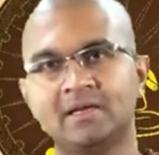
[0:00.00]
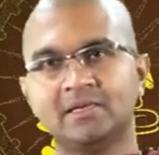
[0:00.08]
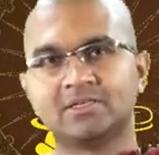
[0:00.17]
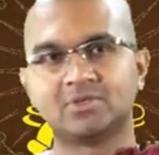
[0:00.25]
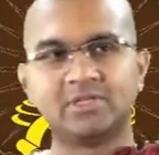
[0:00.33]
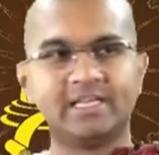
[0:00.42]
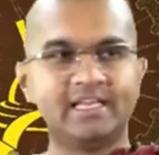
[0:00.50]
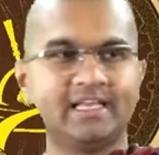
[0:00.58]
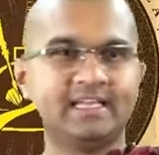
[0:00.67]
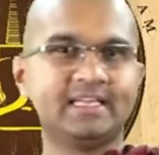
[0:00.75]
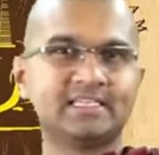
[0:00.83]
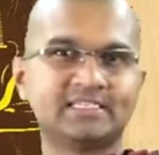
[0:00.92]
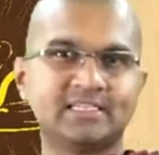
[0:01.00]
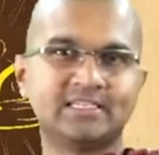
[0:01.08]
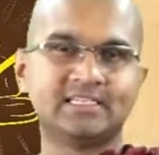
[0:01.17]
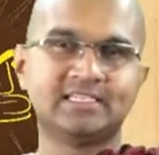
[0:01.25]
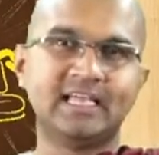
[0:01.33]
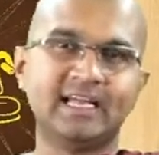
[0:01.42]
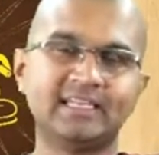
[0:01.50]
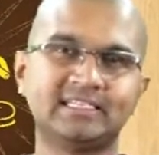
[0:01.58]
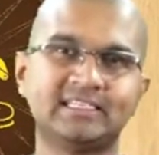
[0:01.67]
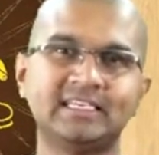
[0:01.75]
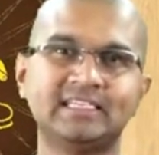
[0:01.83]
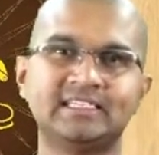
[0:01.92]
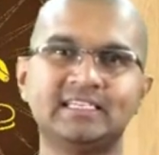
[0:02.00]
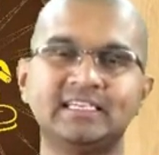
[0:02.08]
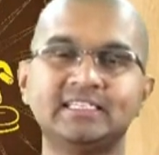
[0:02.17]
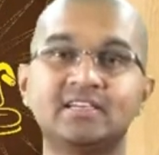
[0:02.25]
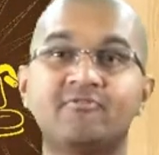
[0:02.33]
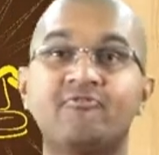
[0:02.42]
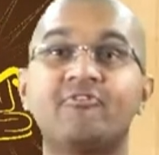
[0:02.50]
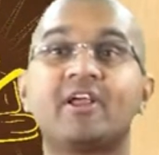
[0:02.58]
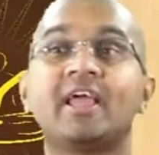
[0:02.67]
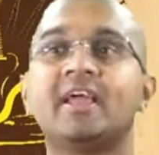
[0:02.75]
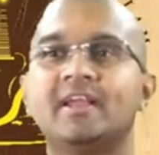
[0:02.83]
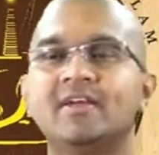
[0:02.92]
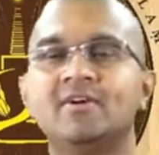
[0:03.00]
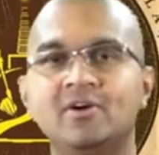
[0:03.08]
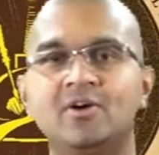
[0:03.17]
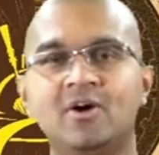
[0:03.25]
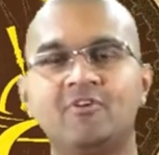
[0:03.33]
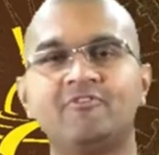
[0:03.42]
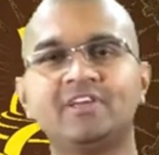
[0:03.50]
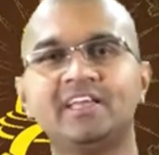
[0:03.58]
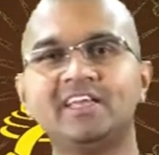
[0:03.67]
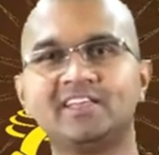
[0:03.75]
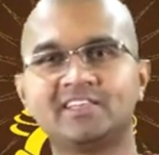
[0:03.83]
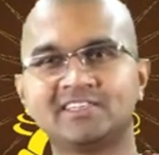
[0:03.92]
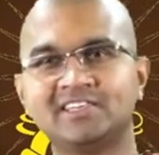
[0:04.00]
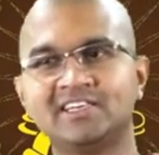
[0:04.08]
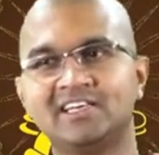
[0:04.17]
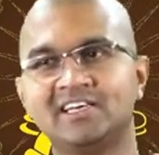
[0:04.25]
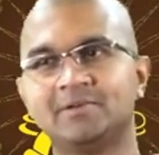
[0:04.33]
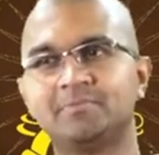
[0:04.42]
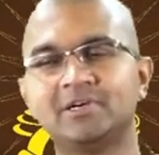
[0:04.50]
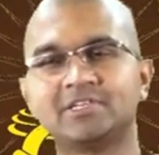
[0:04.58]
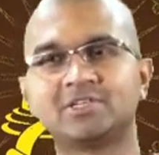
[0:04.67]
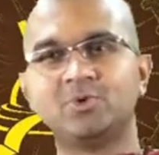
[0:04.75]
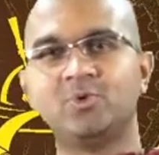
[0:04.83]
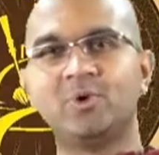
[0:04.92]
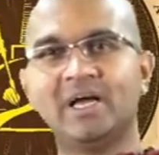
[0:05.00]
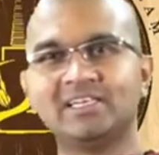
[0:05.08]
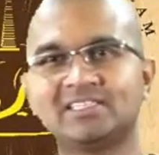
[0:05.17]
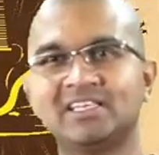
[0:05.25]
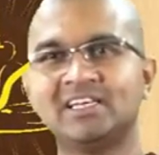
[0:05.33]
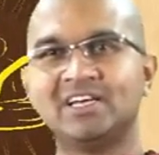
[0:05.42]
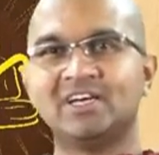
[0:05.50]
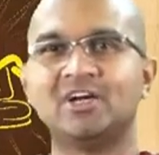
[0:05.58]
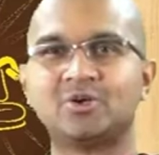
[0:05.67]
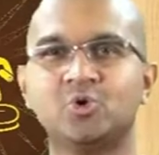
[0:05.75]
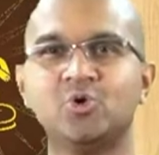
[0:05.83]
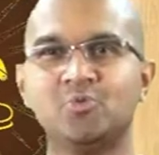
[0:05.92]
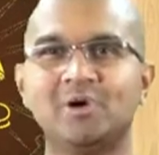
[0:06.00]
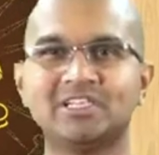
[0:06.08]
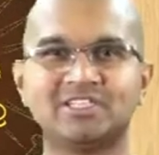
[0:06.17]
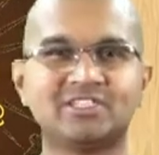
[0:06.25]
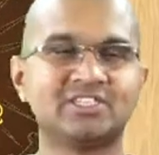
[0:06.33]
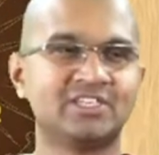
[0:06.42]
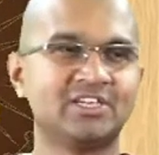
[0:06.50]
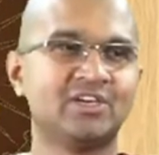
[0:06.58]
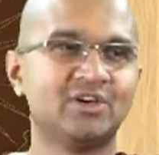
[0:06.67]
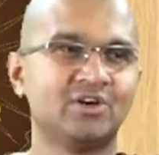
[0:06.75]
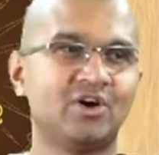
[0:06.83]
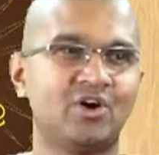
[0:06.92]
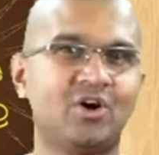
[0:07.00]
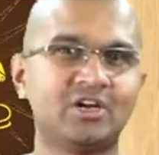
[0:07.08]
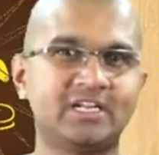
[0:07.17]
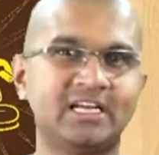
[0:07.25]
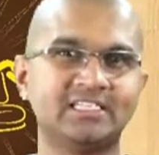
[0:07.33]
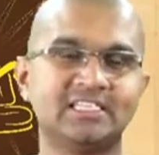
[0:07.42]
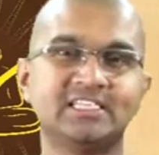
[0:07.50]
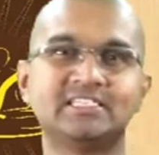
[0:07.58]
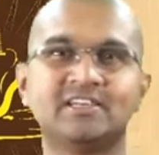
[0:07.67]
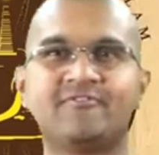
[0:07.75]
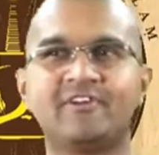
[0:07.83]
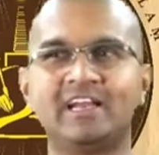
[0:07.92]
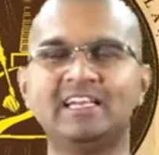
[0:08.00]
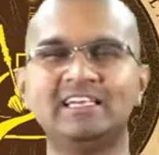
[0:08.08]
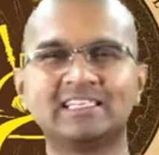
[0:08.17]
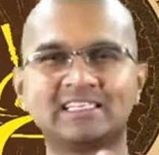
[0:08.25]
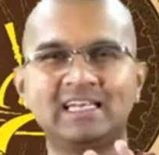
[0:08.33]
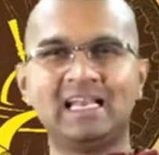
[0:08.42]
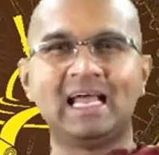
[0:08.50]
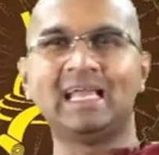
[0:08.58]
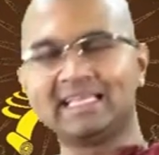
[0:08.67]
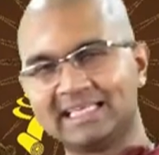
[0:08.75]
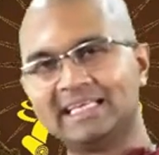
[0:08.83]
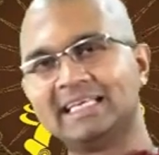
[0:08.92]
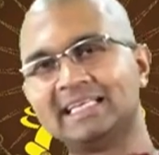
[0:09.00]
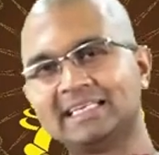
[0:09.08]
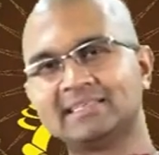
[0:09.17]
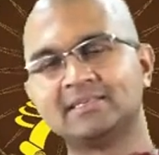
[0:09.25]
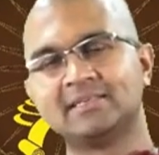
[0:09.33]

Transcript: So they suggest that it's he's, he's afraid of heat. A person who has uh, too much hot digestion is afraid, doesn't like the heat